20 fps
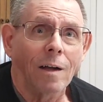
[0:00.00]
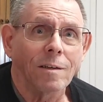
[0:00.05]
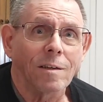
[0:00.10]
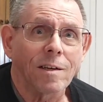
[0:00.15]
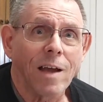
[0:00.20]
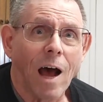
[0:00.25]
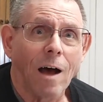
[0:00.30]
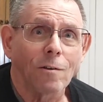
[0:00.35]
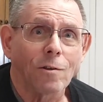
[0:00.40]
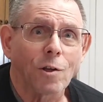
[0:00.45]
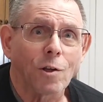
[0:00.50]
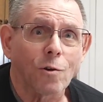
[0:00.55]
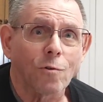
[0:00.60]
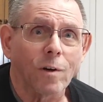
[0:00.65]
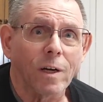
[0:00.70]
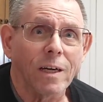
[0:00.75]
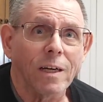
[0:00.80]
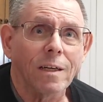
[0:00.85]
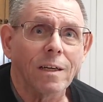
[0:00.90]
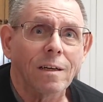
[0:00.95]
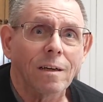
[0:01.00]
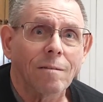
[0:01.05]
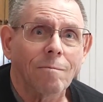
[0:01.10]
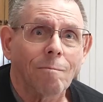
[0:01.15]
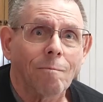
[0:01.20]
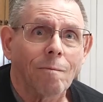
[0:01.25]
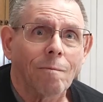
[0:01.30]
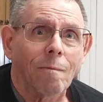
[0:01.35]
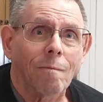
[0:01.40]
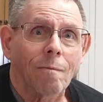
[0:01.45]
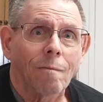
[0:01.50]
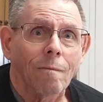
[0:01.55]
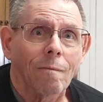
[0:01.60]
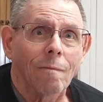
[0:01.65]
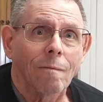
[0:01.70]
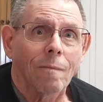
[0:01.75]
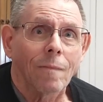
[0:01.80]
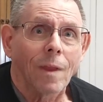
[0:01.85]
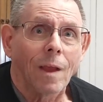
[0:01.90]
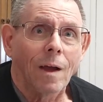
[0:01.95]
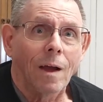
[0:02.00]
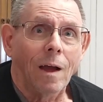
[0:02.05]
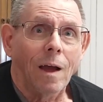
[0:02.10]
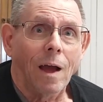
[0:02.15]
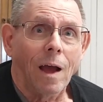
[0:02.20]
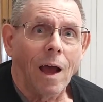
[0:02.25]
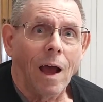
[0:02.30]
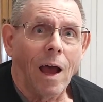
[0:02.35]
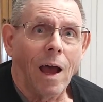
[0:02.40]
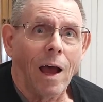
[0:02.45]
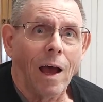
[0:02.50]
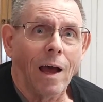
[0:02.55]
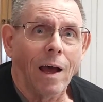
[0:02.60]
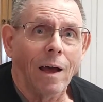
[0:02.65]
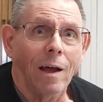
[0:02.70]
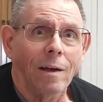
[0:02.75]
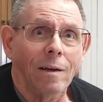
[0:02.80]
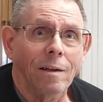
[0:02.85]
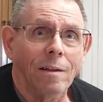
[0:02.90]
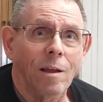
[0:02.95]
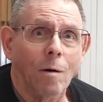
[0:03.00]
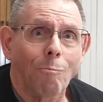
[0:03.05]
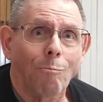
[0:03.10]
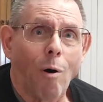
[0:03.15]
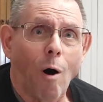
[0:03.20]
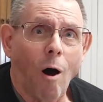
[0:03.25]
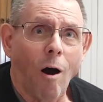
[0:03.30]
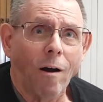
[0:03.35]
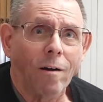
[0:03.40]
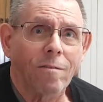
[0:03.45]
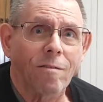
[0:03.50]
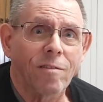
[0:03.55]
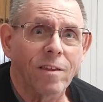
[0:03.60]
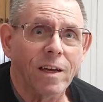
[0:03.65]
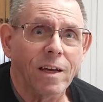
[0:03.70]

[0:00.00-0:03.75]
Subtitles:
on South Street. Yep. And the Park